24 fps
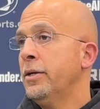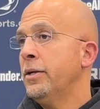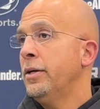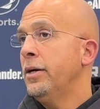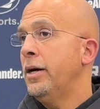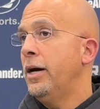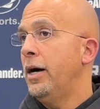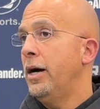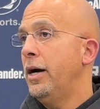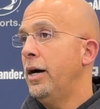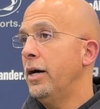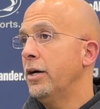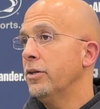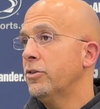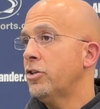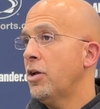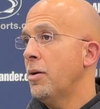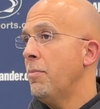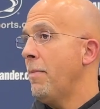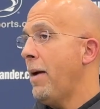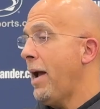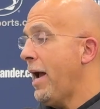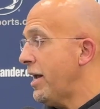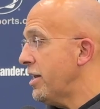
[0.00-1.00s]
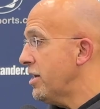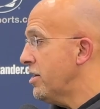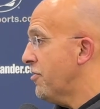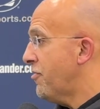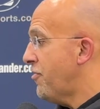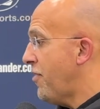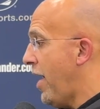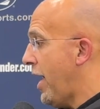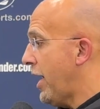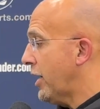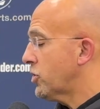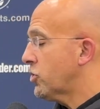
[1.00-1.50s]
to
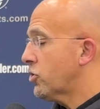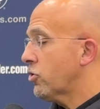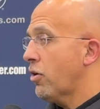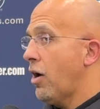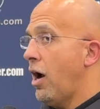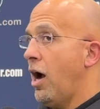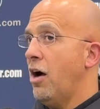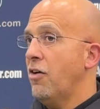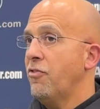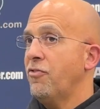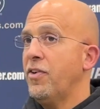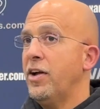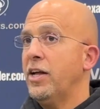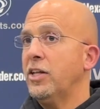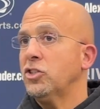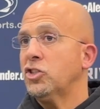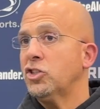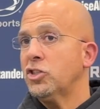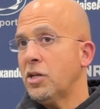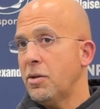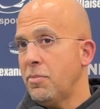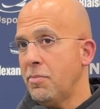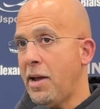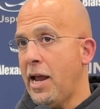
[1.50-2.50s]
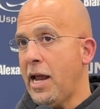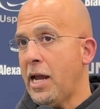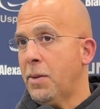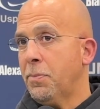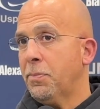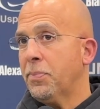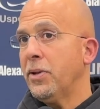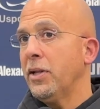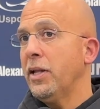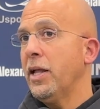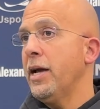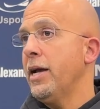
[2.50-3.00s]
manufacture offense, to make
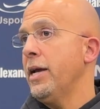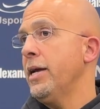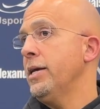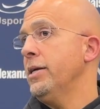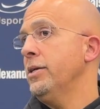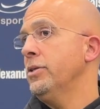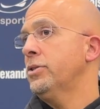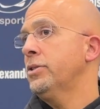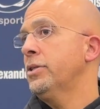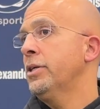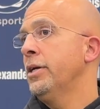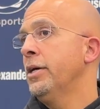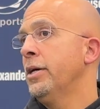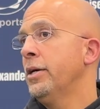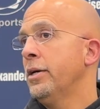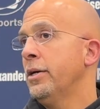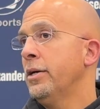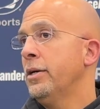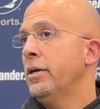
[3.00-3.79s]
plays,